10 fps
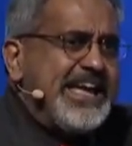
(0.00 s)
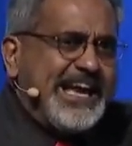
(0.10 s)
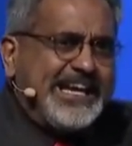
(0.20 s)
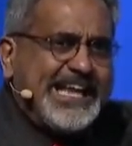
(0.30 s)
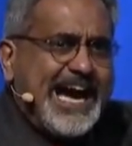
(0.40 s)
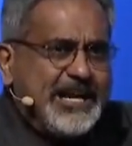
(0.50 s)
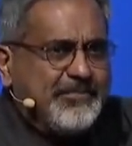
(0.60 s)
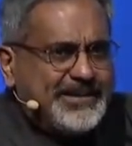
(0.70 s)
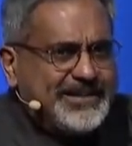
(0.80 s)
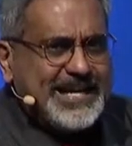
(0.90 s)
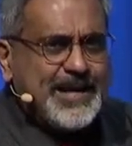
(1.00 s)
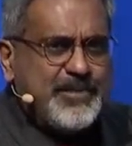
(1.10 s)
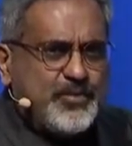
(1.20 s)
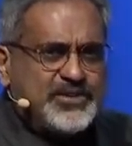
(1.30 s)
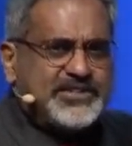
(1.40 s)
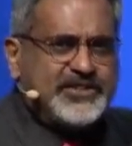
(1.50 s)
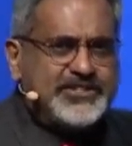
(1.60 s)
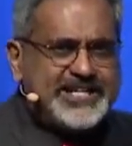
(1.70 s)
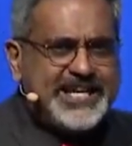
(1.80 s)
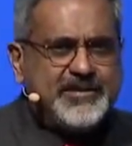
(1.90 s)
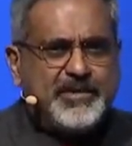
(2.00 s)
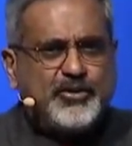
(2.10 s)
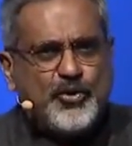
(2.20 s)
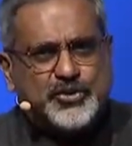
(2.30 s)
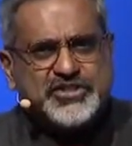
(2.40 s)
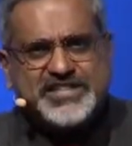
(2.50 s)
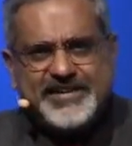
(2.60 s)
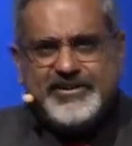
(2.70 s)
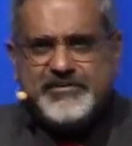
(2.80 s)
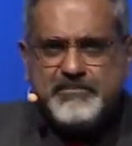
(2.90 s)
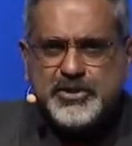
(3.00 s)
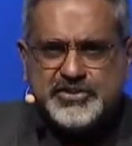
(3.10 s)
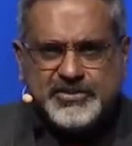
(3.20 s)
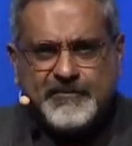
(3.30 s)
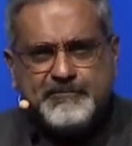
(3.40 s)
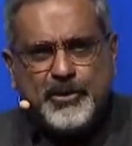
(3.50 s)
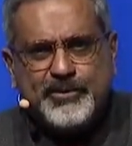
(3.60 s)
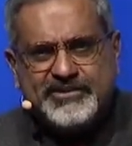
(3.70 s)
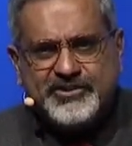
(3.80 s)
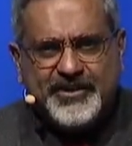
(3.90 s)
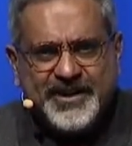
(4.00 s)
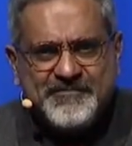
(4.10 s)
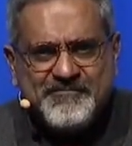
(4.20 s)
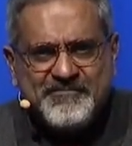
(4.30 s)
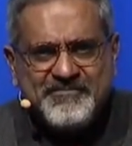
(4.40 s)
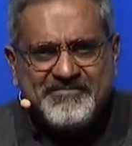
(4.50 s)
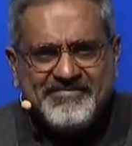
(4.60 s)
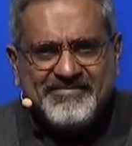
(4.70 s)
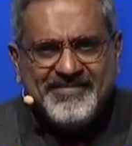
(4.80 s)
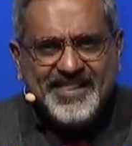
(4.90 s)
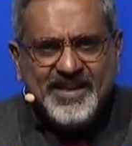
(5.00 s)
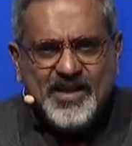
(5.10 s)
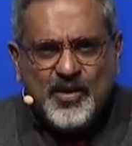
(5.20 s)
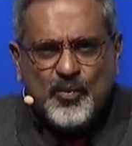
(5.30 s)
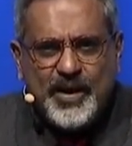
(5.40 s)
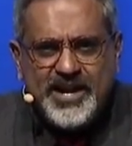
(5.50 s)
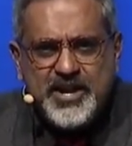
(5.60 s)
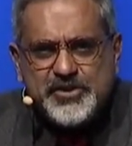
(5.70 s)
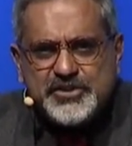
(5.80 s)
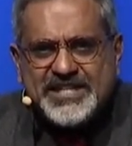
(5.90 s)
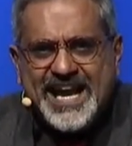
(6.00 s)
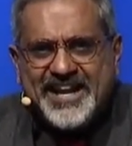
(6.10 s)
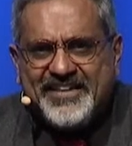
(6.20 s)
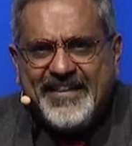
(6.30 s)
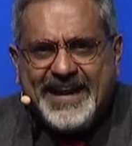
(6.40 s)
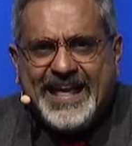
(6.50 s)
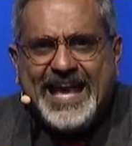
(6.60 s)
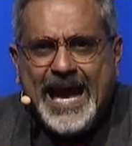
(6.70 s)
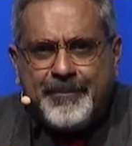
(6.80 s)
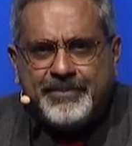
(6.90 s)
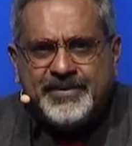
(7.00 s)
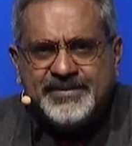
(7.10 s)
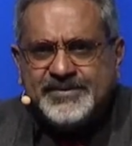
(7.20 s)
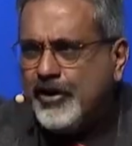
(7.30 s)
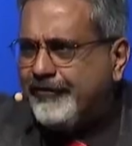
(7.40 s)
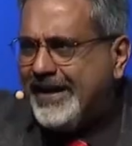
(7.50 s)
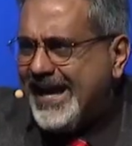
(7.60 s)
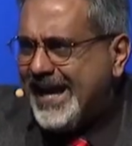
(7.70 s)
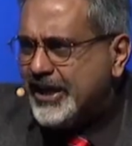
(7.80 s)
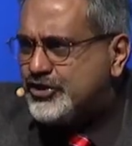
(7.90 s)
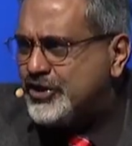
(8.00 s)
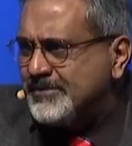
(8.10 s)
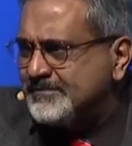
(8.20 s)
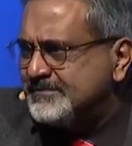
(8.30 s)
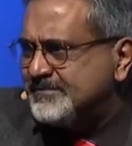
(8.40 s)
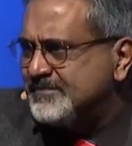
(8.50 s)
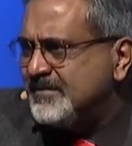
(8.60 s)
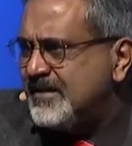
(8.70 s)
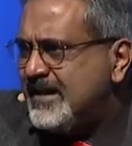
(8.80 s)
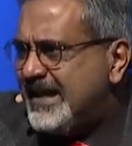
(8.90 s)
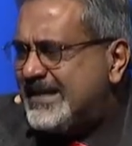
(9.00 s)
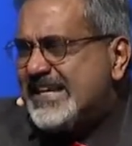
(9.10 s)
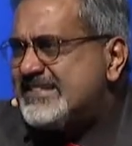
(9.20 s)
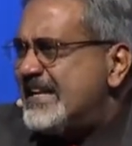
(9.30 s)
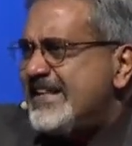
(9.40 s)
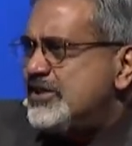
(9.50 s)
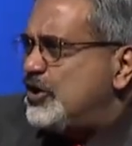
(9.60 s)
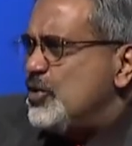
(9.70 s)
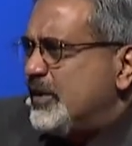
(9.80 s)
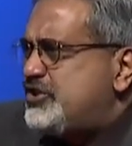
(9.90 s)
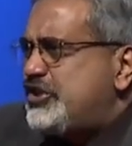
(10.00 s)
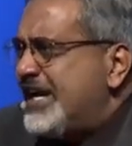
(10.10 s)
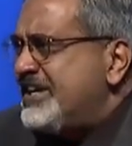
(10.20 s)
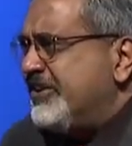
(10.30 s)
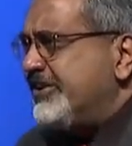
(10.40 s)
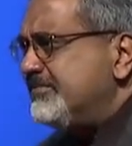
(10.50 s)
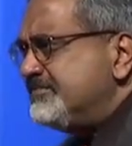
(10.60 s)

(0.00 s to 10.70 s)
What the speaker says: He died by the time he was 13, but wrote 7 books on poetry. Where do you stand in that gap of age? It has nothing to do with gender.